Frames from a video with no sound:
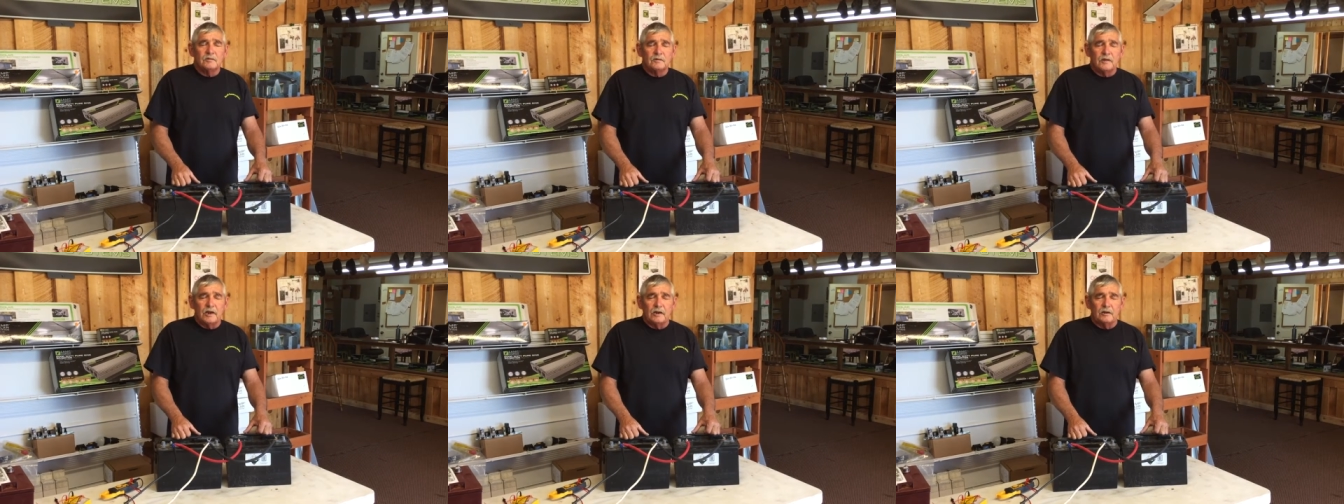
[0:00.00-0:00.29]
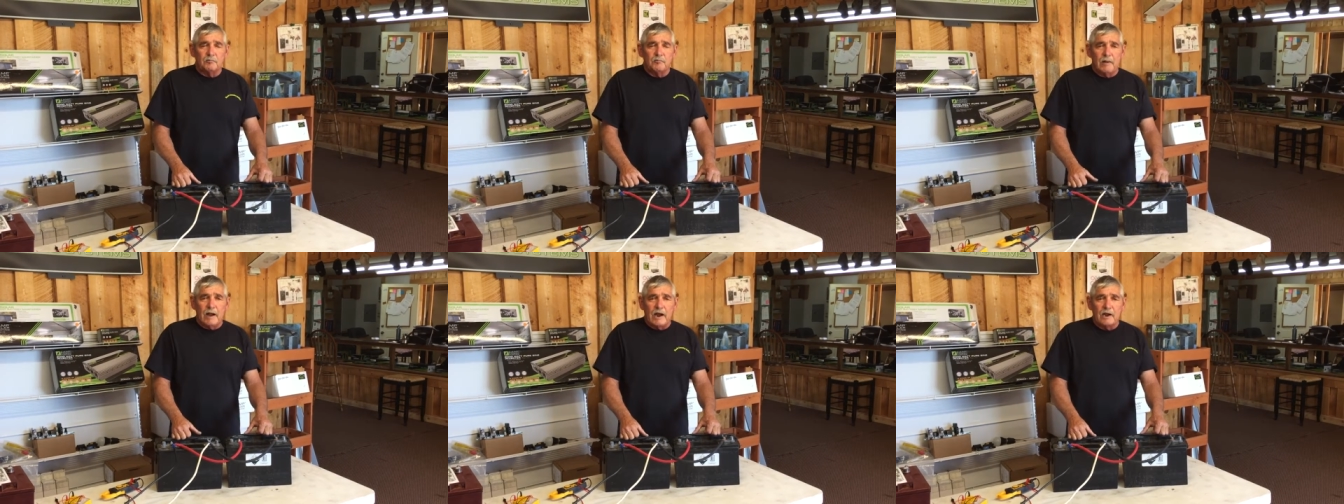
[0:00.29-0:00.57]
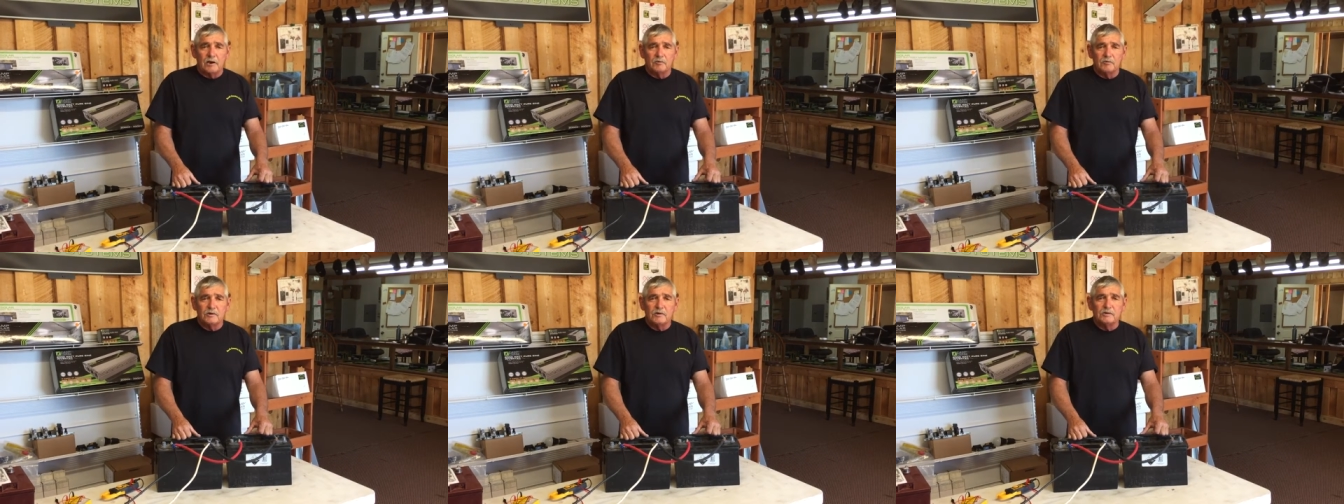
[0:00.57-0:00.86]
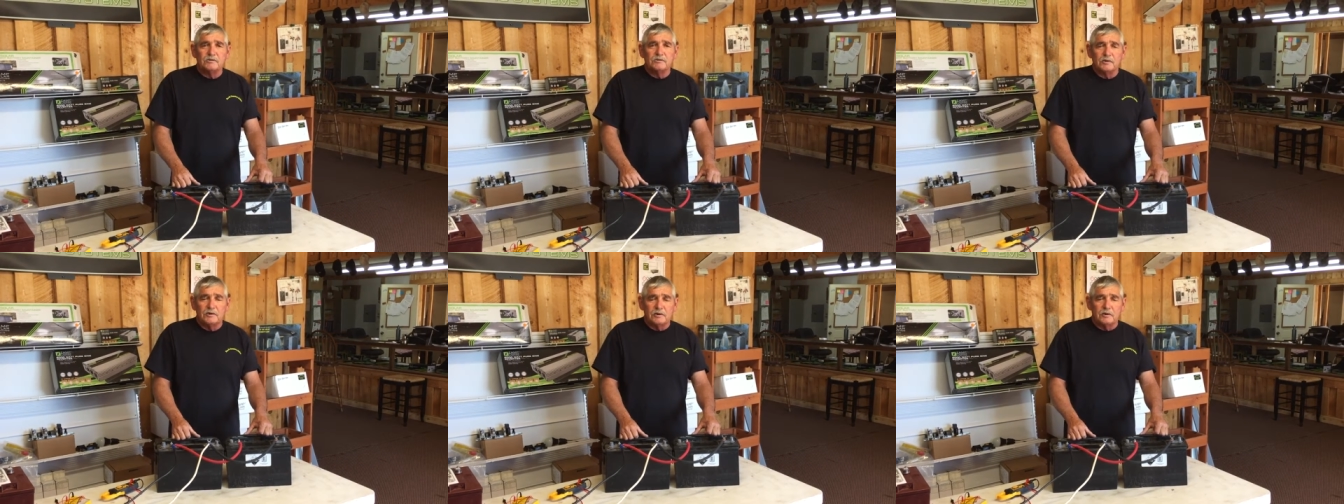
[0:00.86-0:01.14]
that
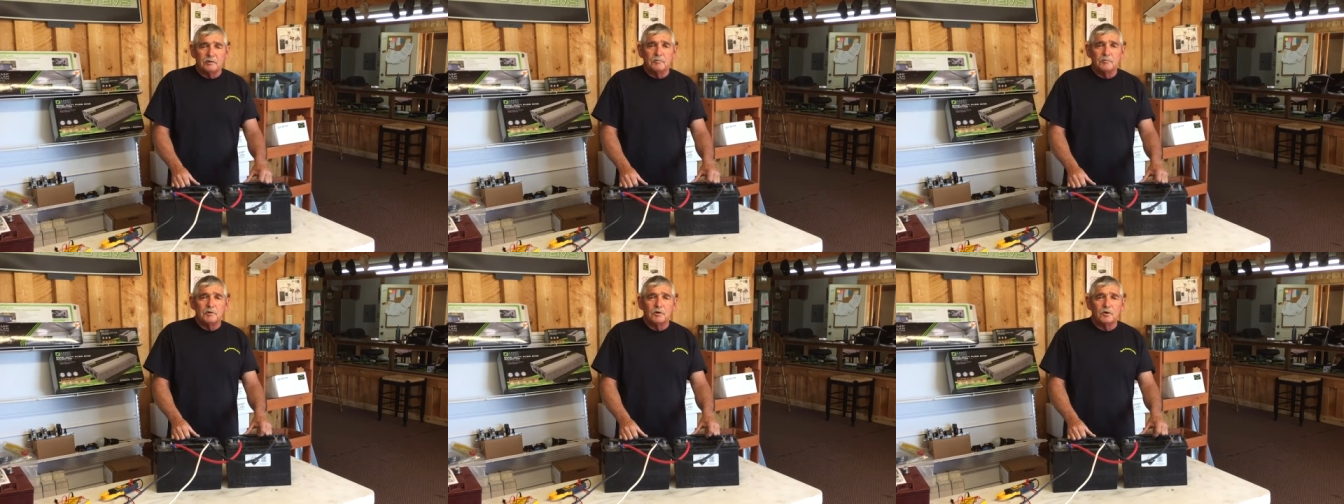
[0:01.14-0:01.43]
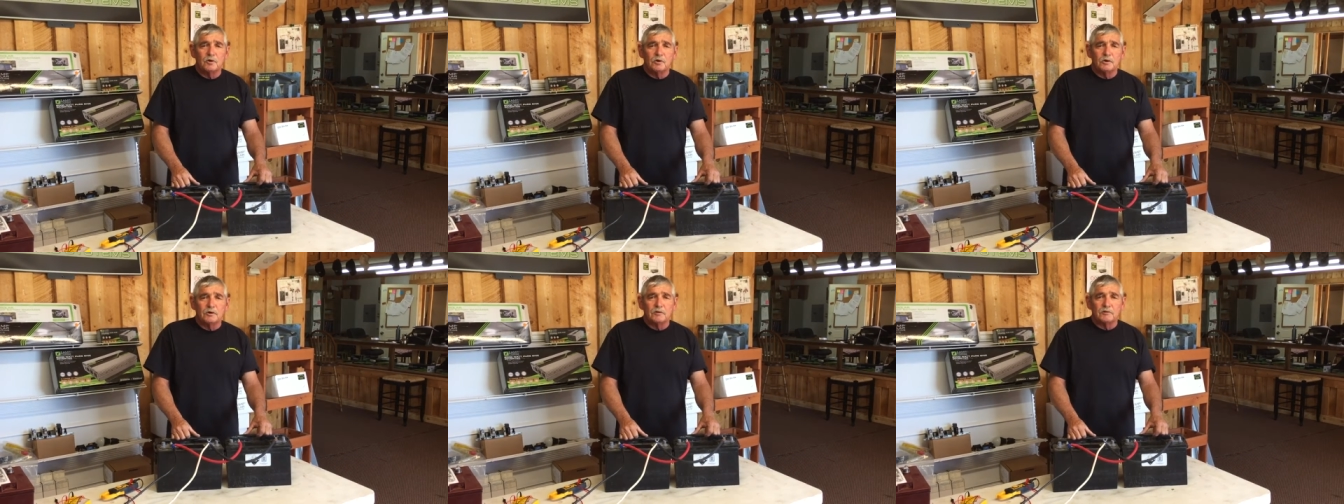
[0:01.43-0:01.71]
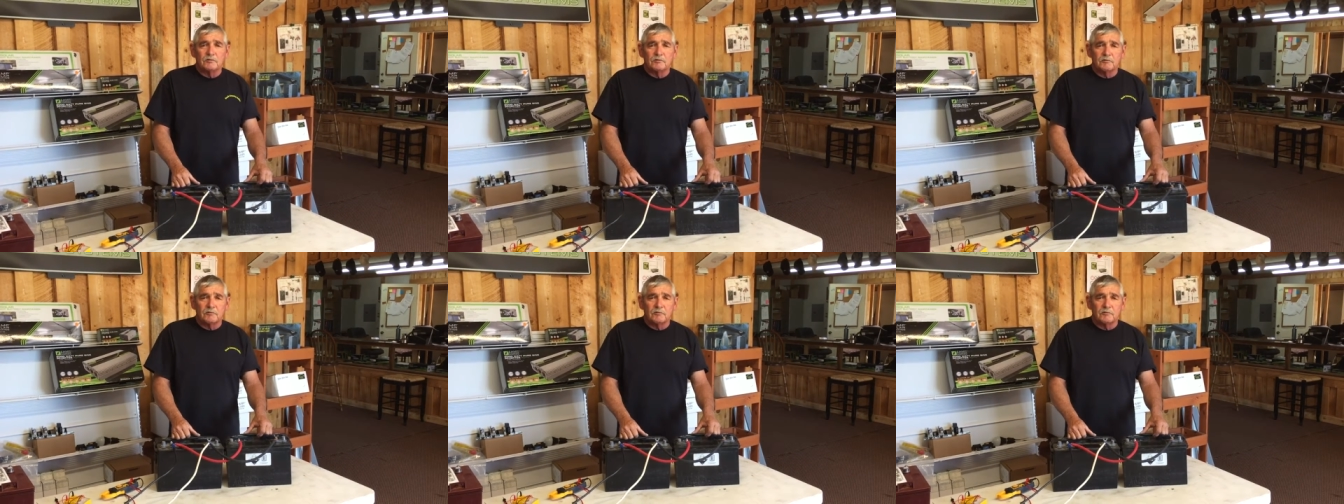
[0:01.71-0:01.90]
batteries in them are